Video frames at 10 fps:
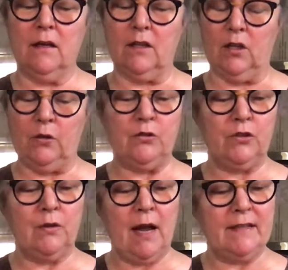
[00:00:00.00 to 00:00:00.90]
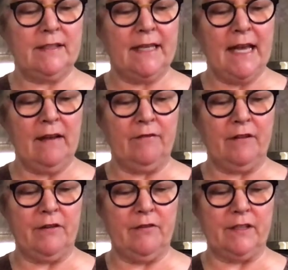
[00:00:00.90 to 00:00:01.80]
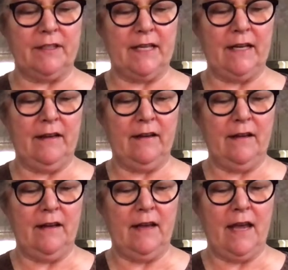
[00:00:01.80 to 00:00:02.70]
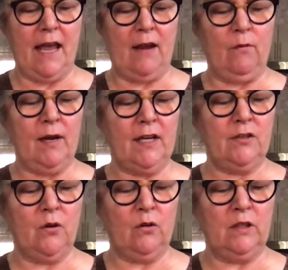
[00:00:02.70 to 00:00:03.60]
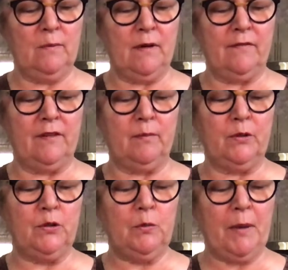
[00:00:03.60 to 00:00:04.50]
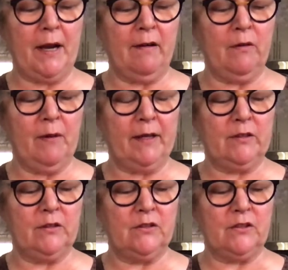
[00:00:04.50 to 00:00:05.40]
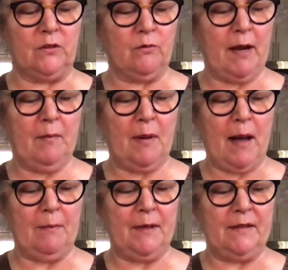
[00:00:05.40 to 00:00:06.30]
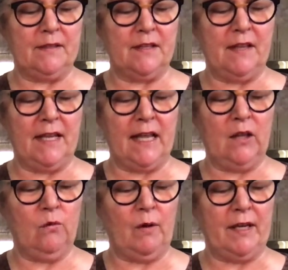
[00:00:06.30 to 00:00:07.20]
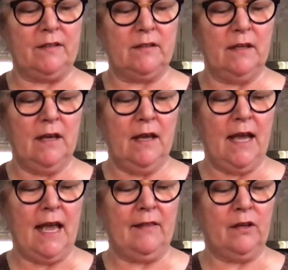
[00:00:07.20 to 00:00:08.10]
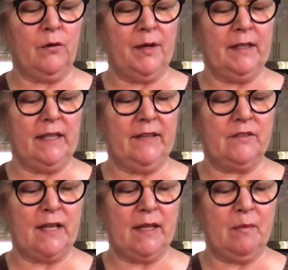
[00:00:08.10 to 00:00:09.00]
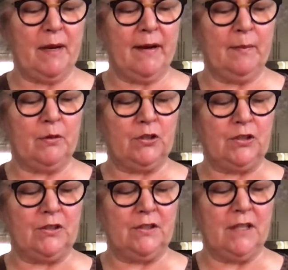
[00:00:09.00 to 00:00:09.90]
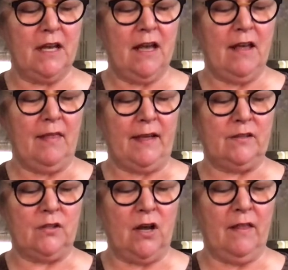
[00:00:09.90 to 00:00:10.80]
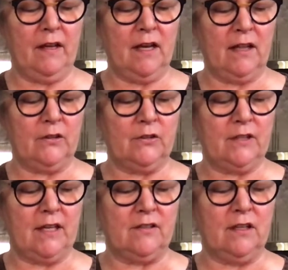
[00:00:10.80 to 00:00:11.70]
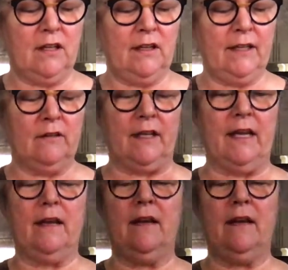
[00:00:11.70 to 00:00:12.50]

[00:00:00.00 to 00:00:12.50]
"Close your eyes again," Frederick said. And when he told them of the blue periwinkles, the red poppies, and the yellow wheat, and the green leaves on the berry bushes, they saw the colors as clearly